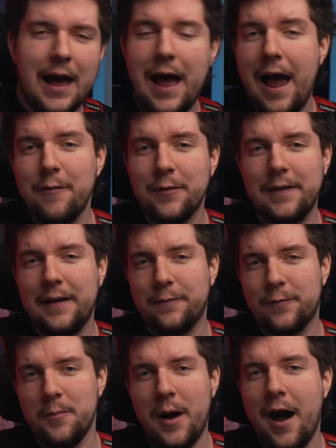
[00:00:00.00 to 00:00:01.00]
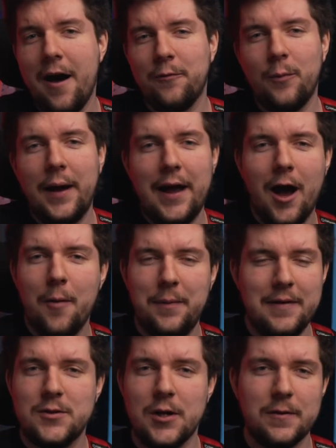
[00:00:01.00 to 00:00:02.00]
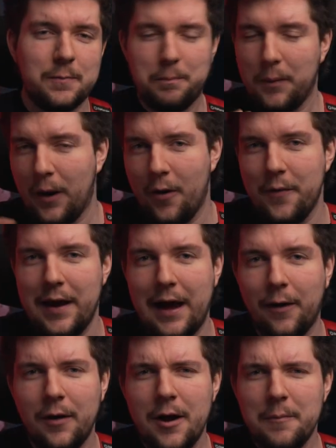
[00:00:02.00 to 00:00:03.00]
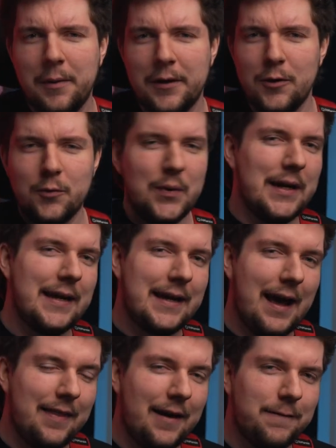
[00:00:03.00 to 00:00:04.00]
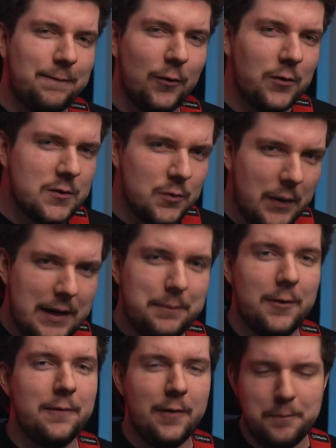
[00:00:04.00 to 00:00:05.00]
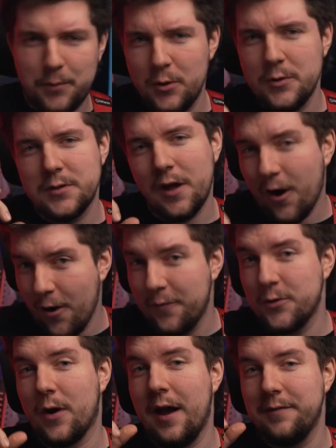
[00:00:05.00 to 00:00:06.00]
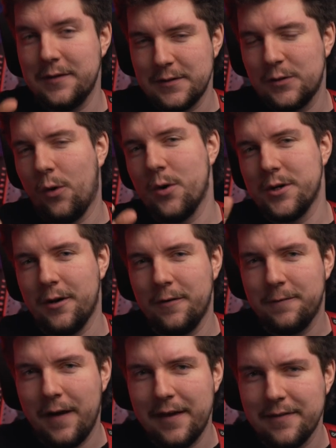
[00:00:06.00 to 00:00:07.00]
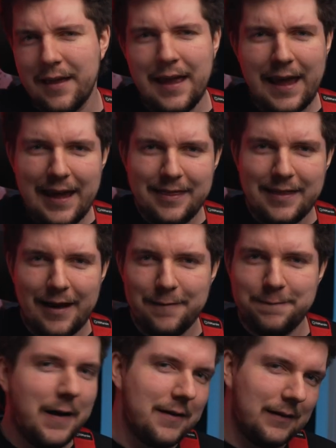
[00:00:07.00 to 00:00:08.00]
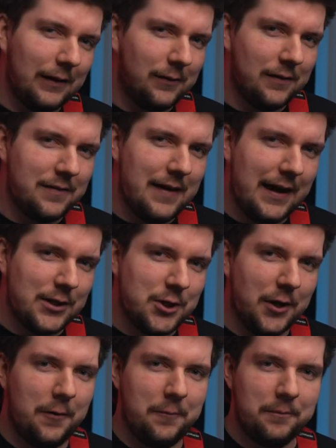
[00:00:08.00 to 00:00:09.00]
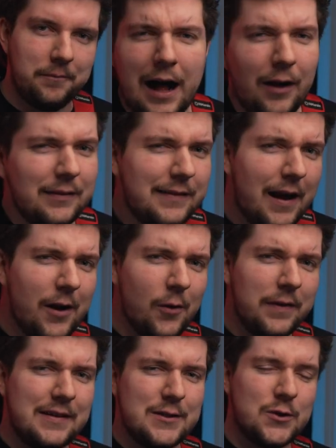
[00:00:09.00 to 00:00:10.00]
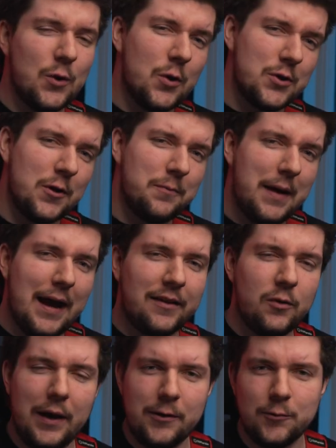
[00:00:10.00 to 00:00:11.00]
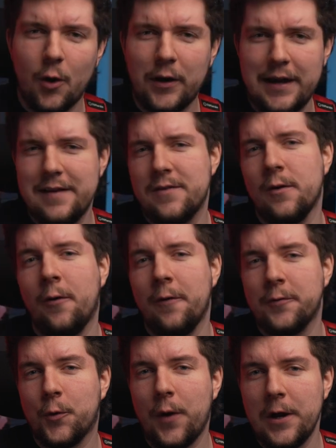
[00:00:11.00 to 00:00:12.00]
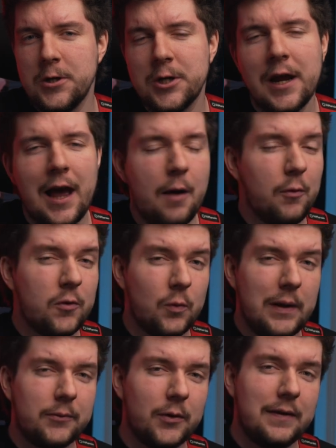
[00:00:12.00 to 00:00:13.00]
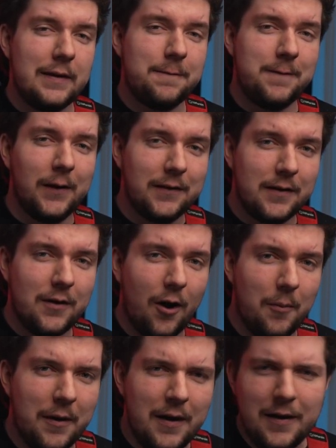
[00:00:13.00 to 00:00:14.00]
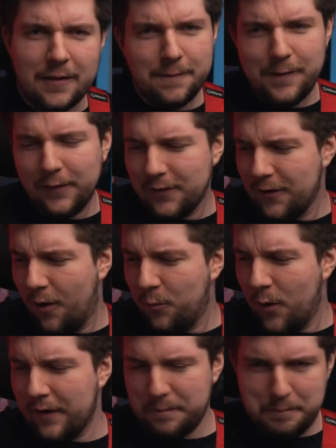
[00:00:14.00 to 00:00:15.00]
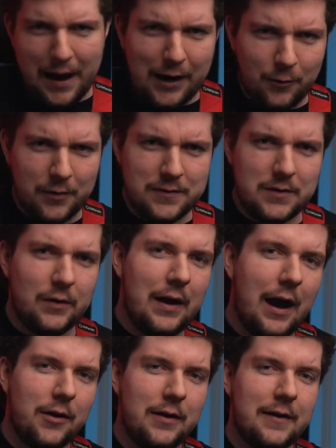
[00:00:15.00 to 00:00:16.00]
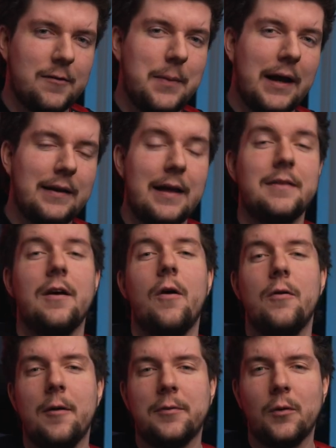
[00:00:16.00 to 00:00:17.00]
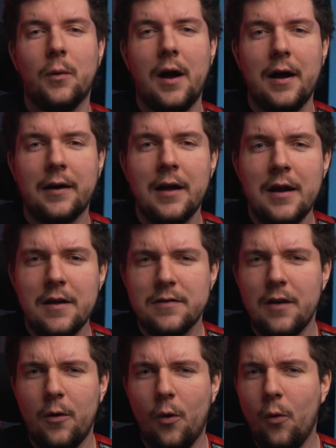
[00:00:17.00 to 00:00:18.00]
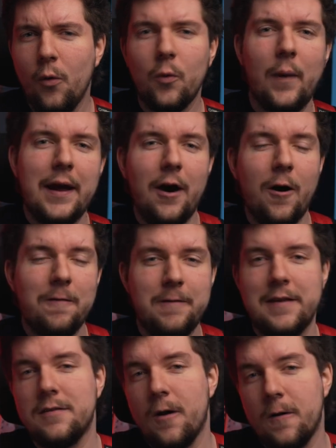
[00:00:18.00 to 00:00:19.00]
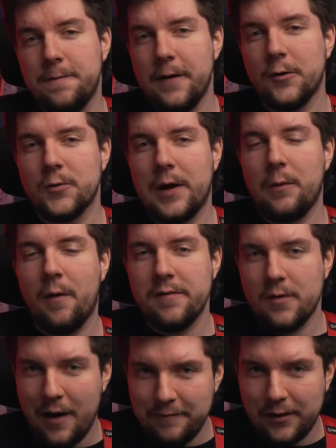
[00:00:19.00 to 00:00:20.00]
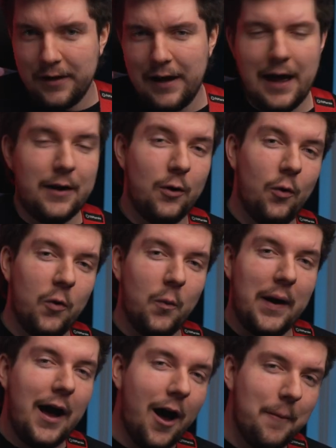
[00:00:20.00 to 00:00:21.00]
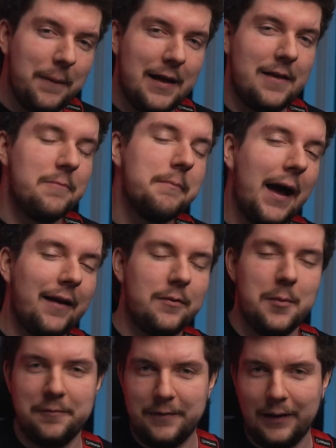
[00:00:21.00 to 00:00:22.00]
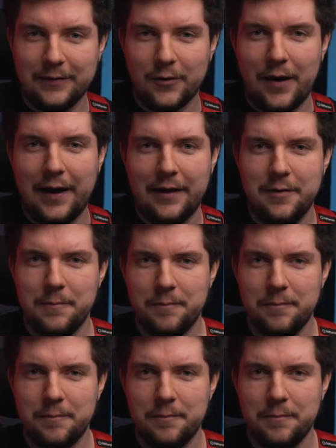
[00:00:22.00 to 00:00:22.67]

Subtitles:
Everything from halfway up is just blown out, but you really get that full sweep of boost, overdrive, distortion and fuzz in that first little section. I'll dial the distortion back to a rocky sort of crunch and we'll sweep through the filter knob. The filter knob works backwards to how you'd expect a tone knob to work, so all the way off is no filtering whatsoever and all the way up is maximum filtering.